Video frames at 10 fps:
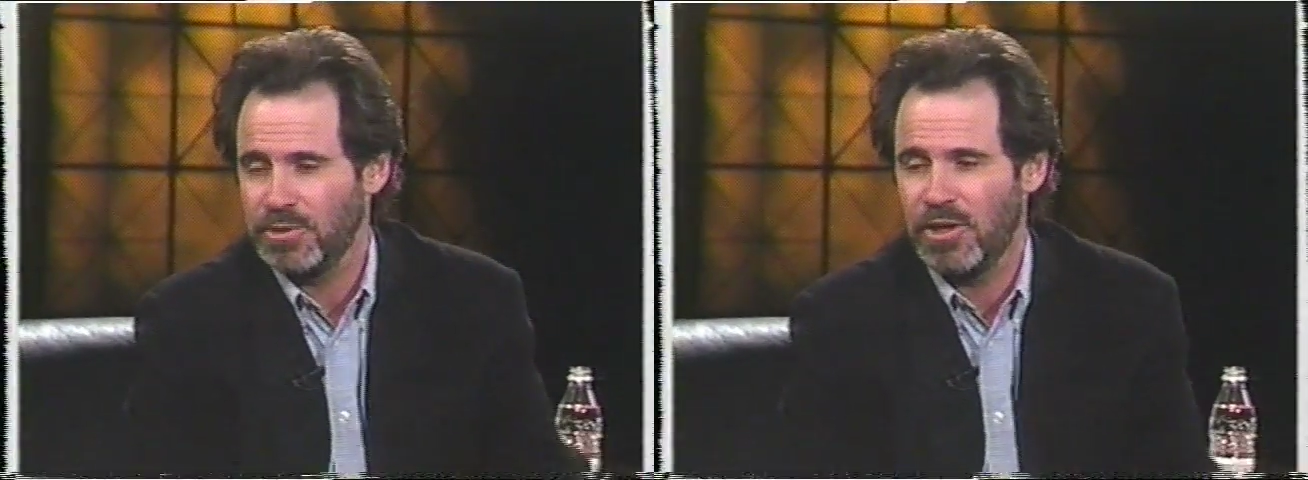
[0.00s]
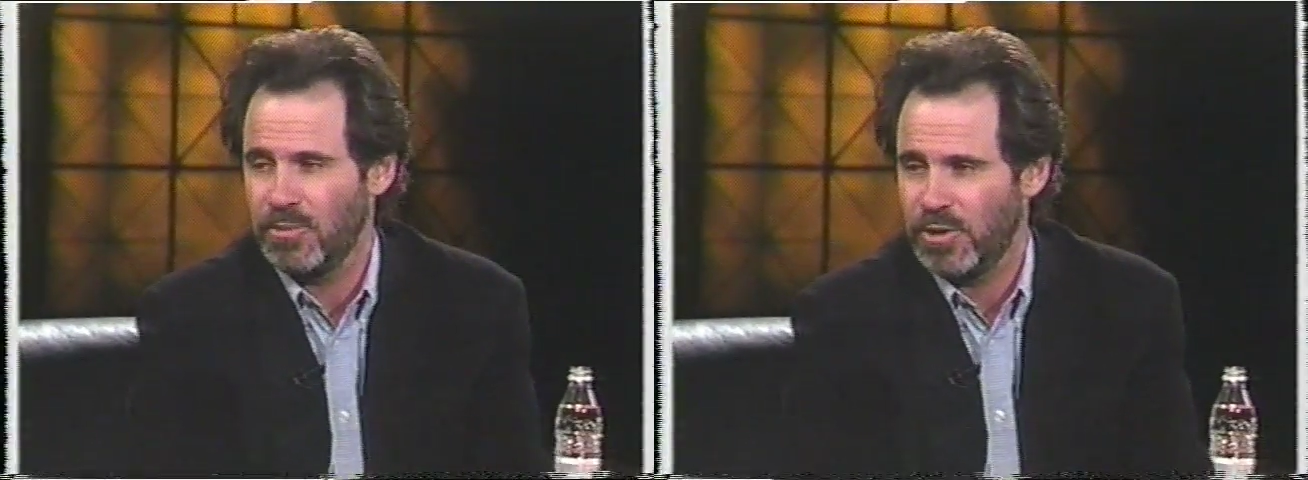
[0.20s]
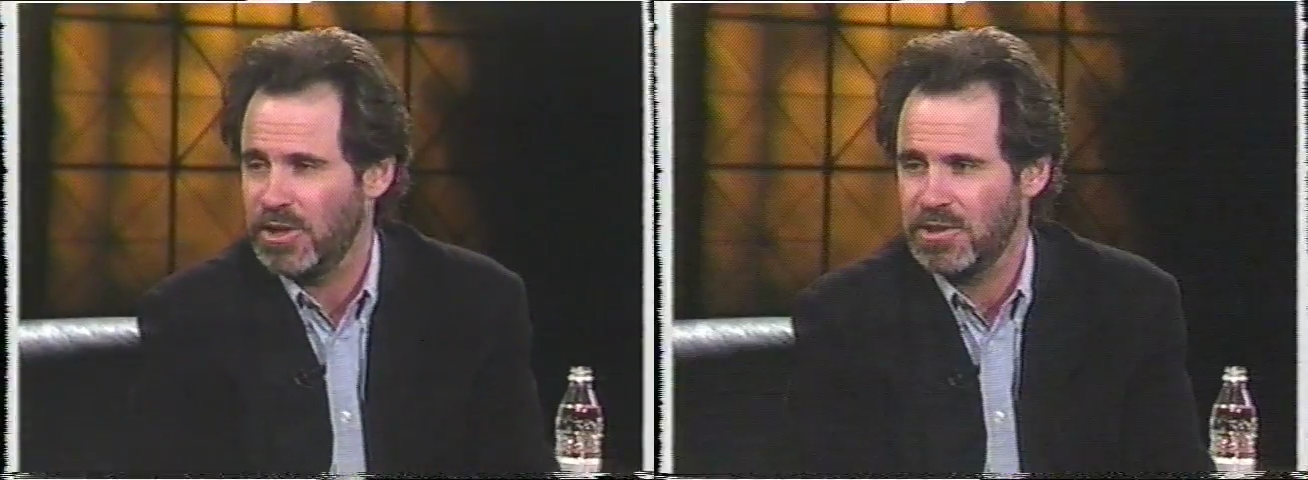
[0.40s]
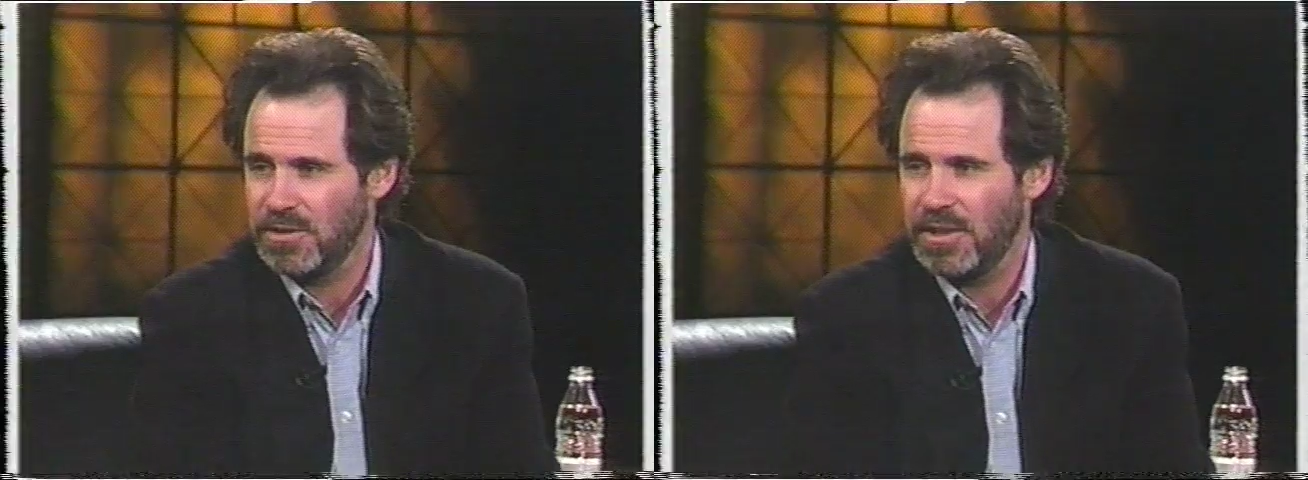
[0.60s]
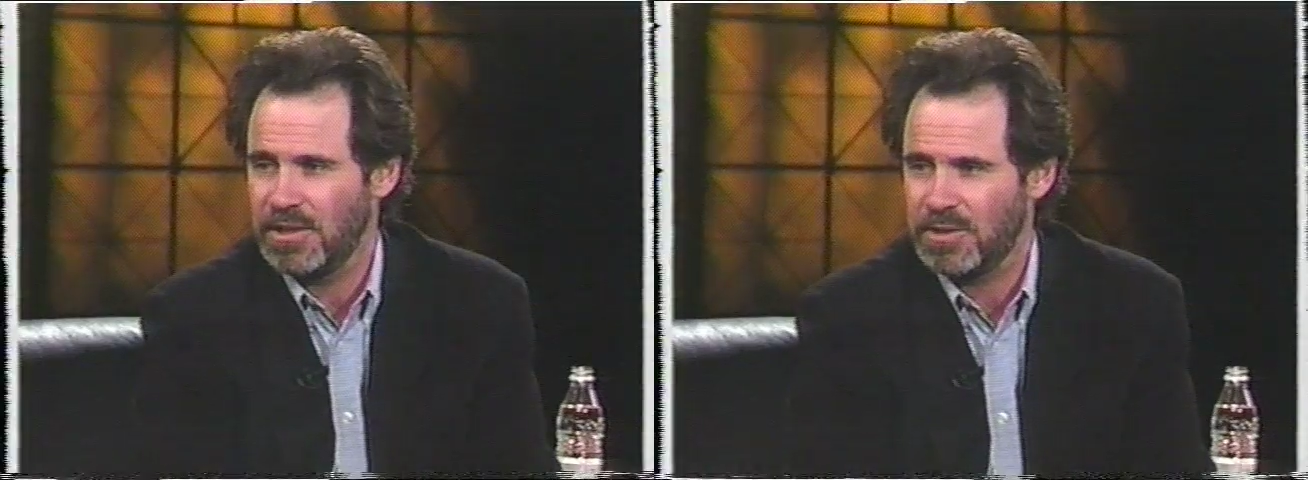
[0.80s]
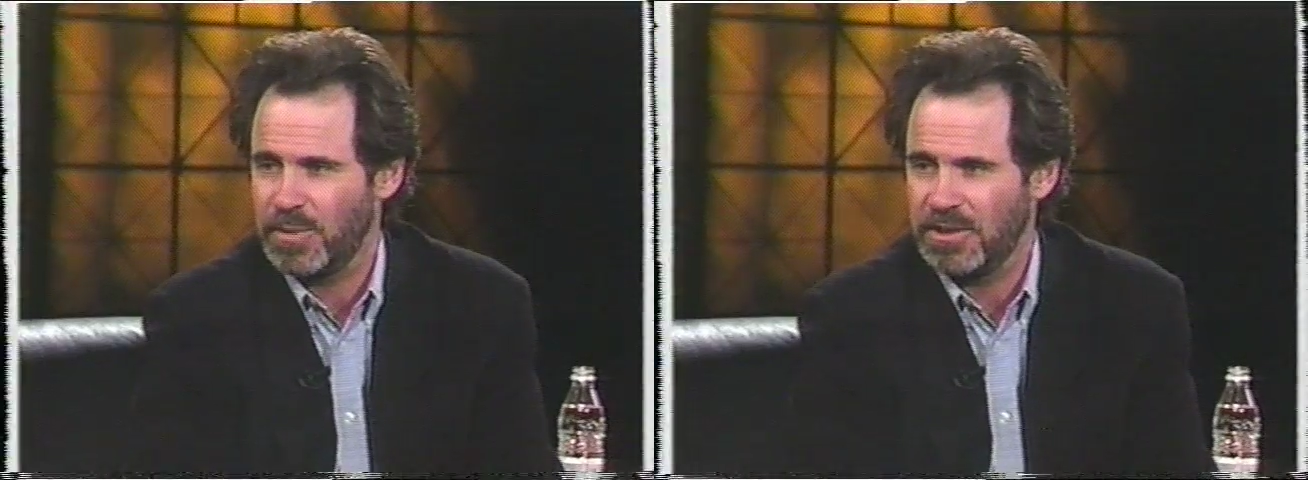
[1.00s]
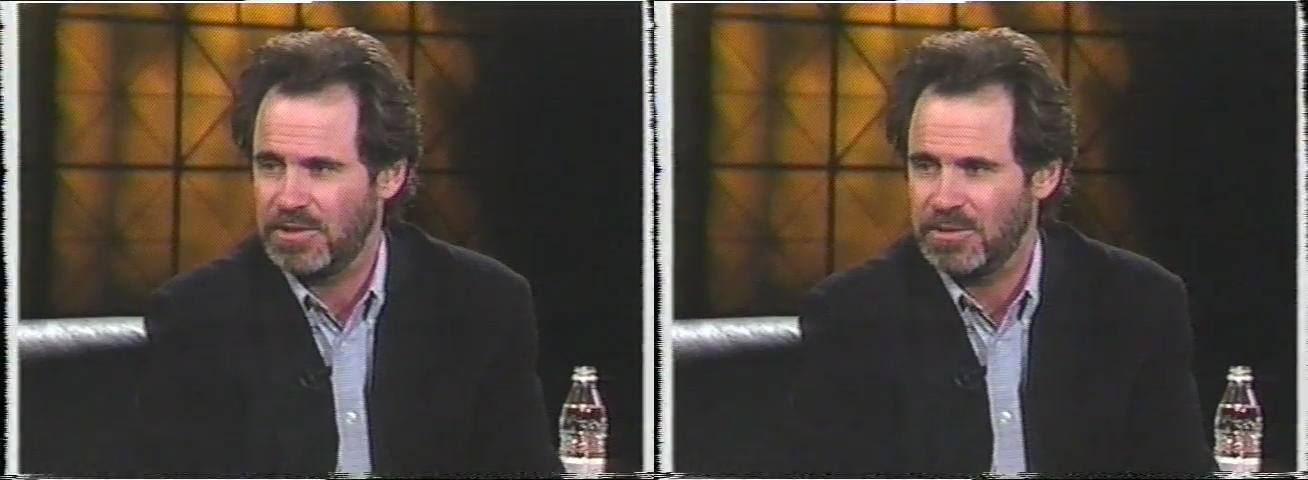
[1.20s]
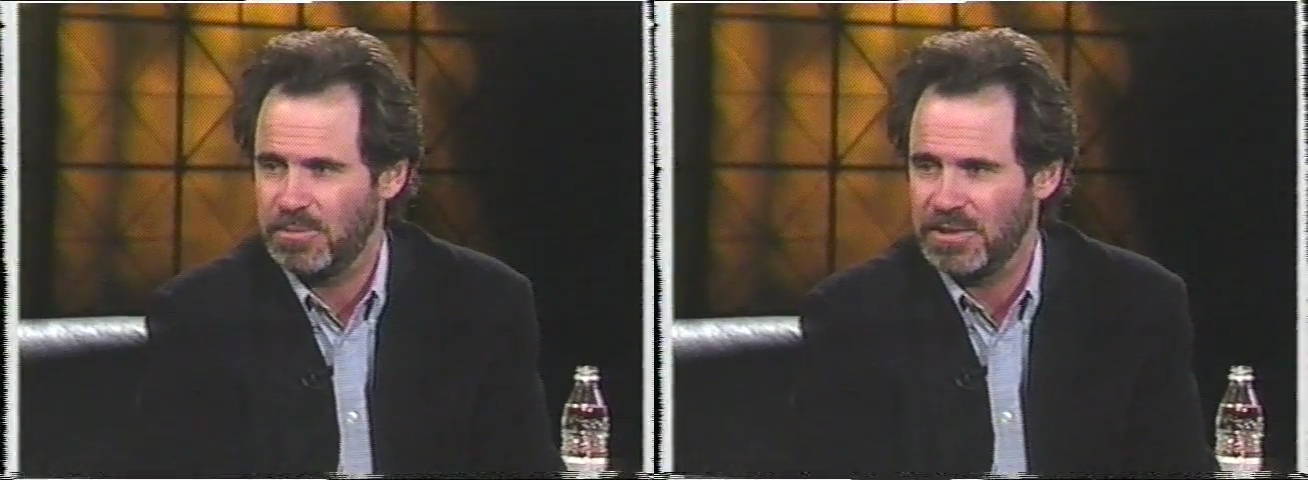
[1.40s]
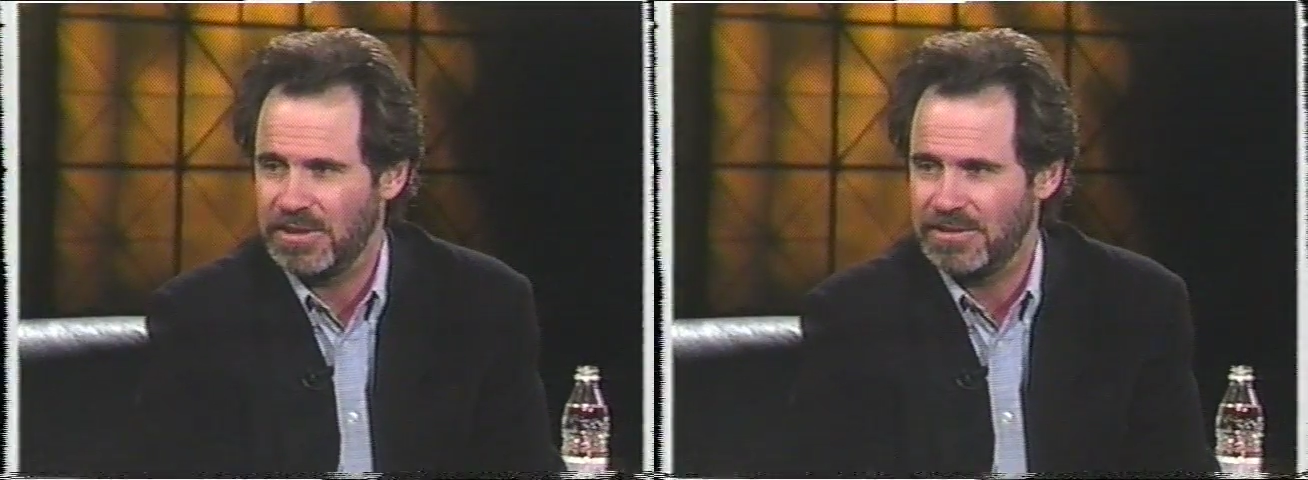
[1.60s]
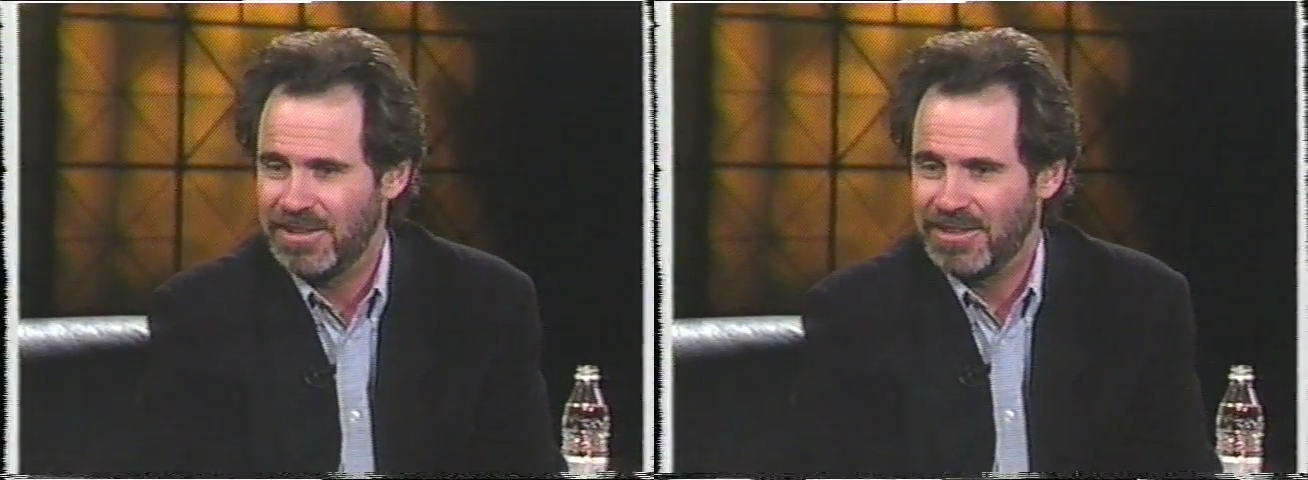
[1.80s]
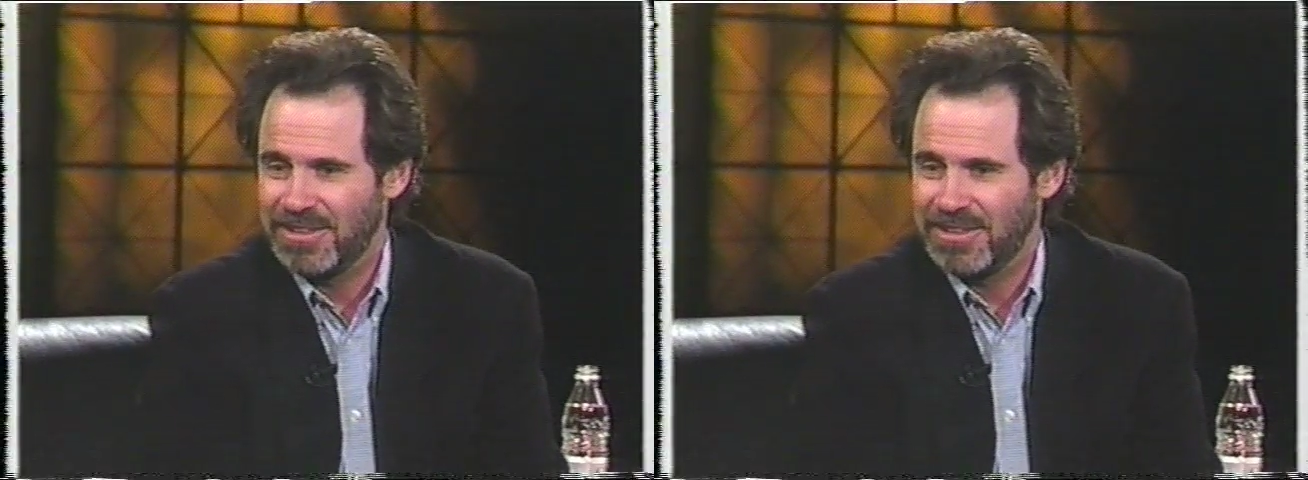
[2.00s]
home watching, they expect you to be